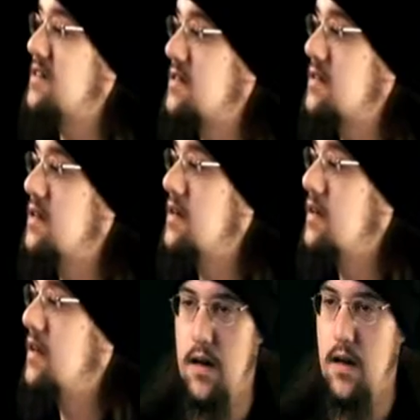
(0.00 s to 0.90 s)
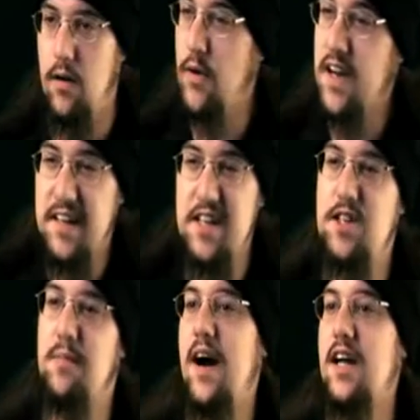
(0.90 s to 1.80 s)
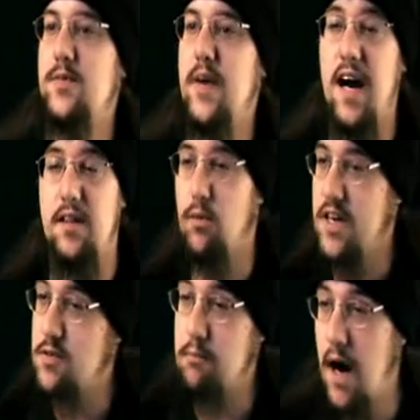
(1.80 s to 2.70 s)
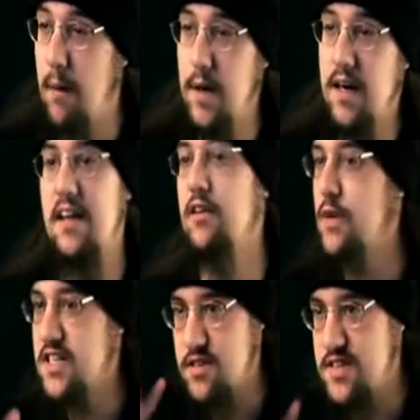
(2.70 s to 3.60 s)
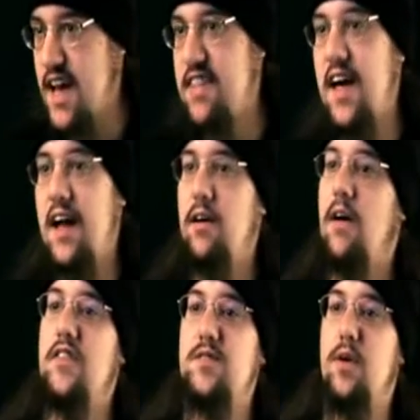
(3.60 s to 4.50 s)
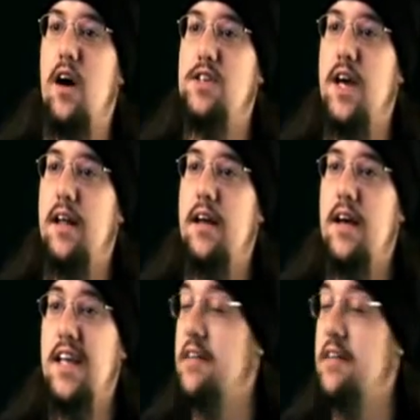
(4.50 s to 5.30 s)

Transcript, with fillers: process. We unleashed the minds behind the Razer Mamba and the Razer DeathAdder on this project,